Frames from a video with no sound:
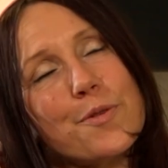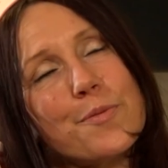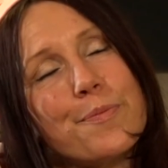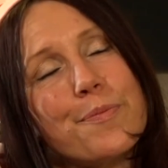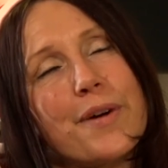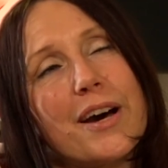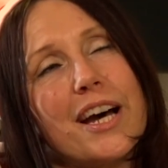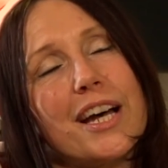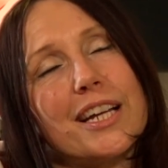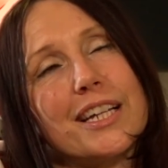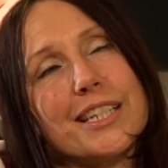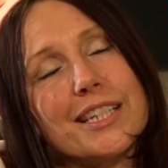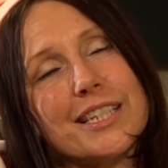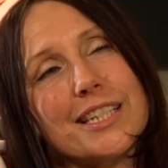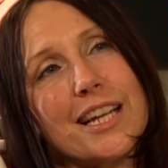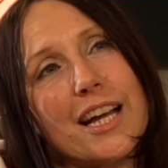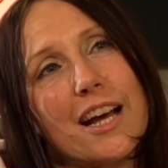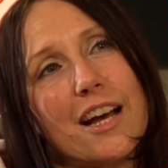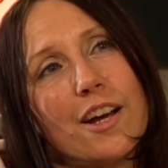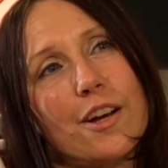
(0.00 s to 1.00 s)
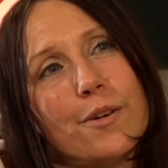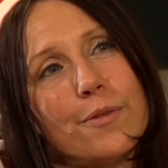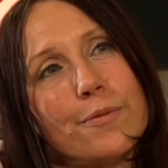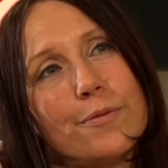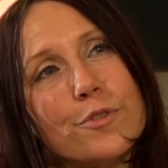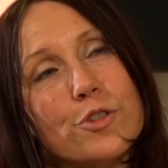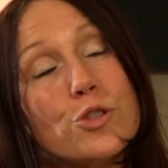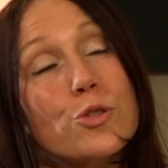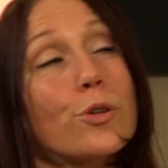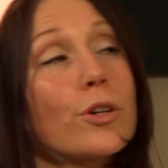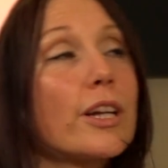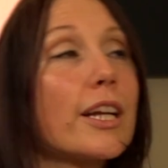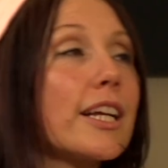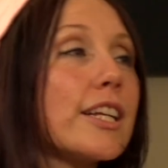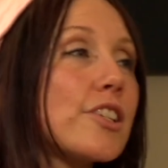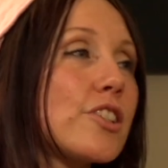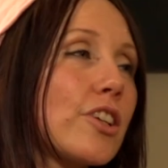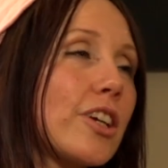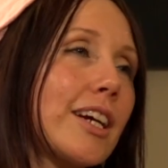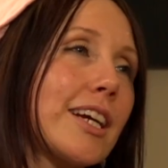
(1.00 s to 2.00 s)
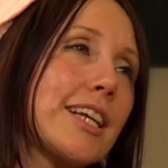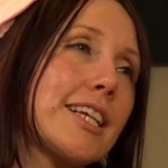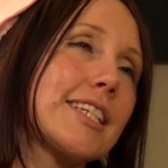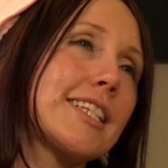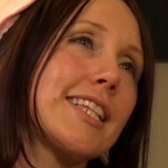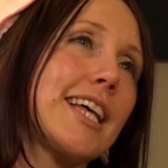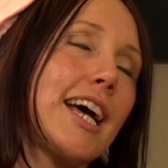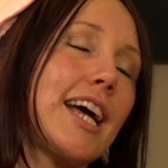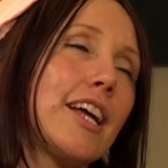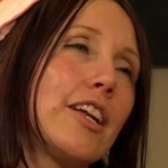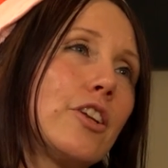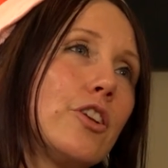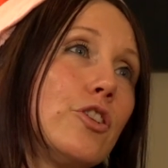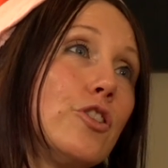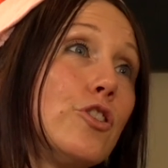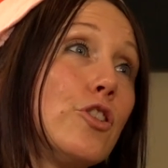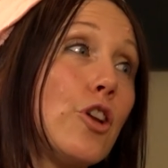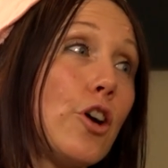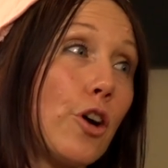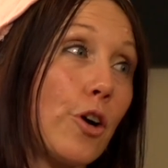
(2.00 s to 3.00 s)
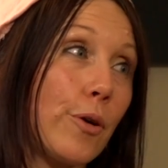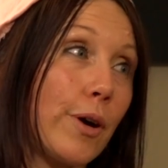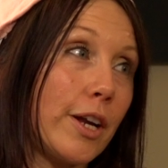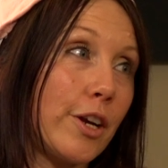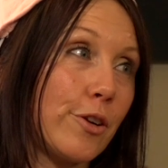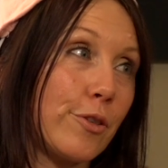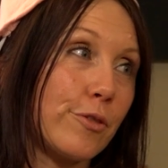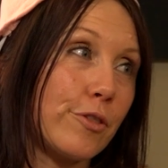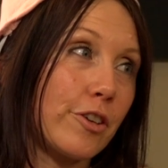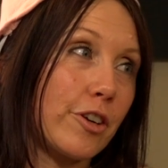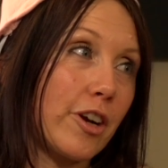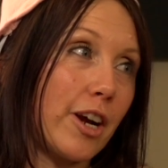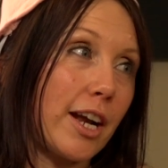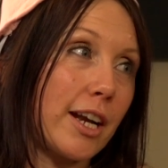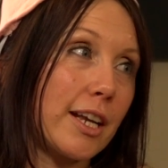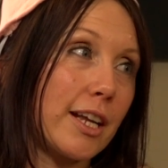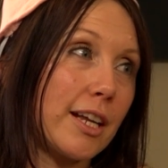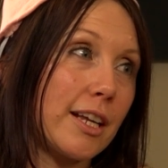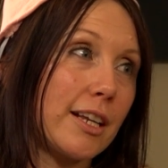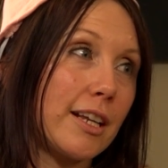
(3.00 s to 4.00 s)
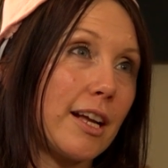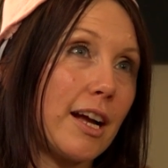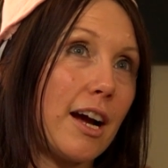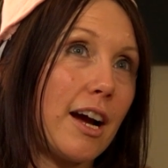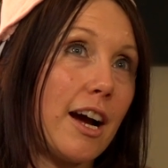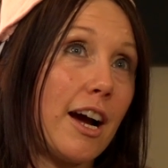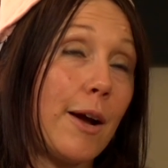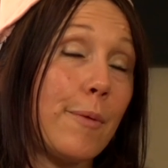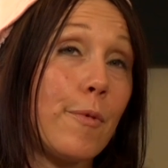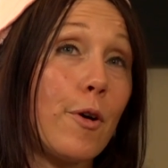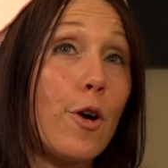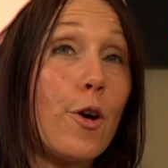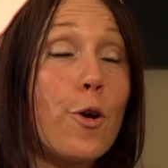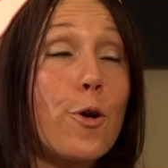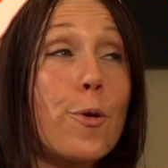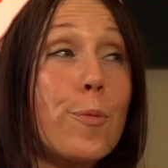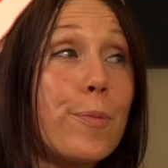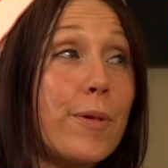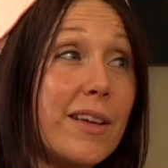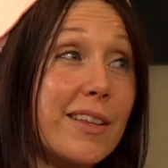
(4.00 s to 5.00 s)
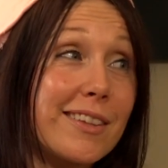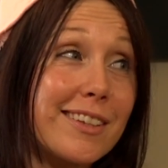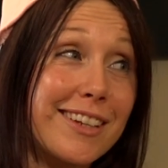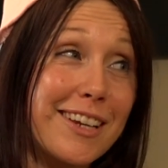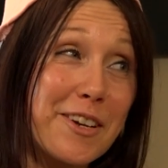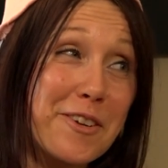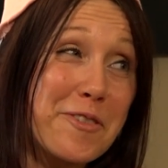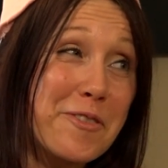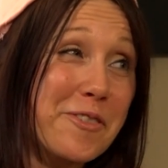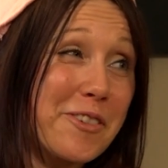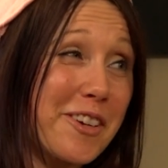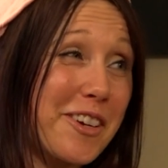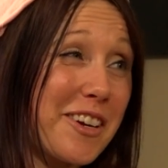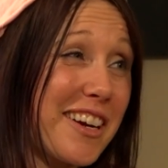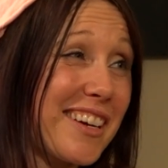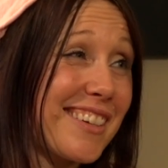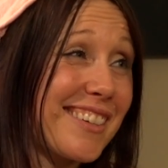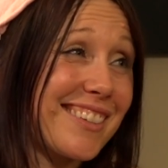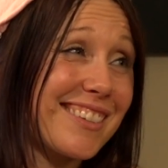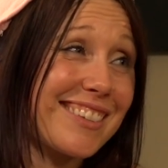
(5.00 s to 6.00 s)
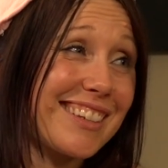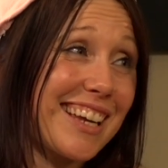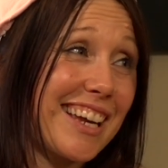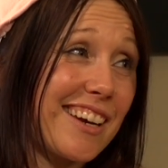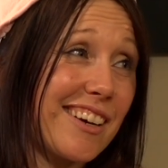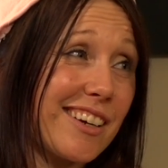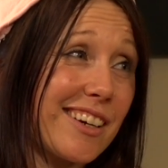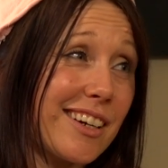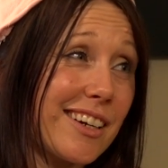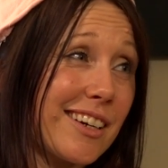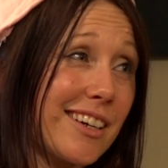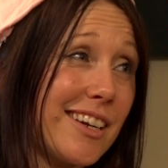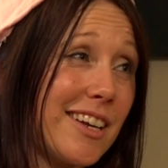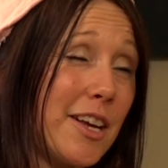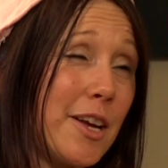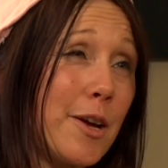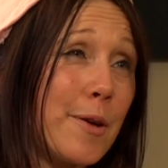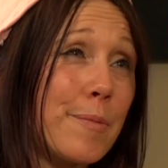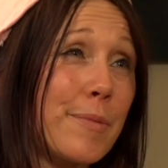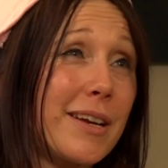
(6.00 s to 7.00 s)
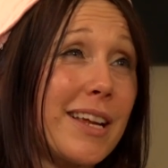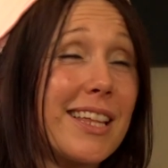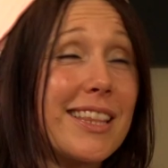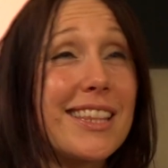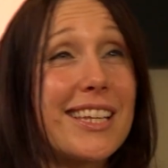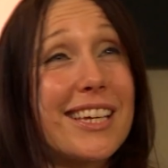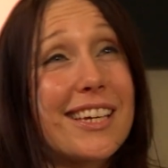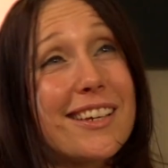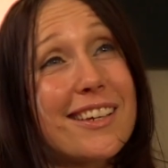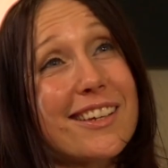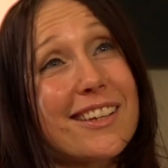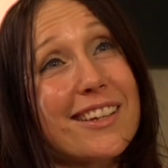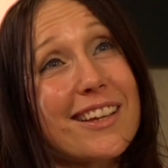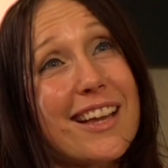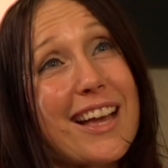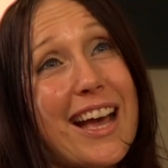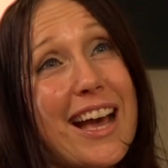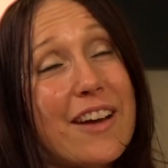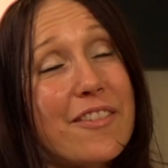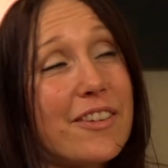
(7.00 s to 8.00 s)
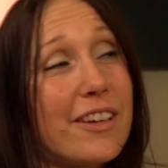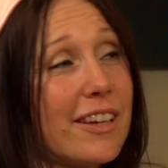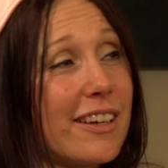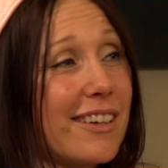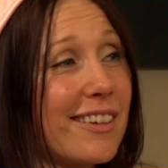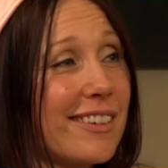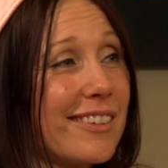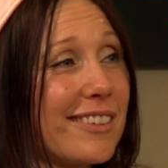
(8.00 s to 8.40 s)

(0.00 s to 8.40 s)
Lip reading: But short answer is that no, I don't regret it. I'm hoping that I don't regret it later. But I think having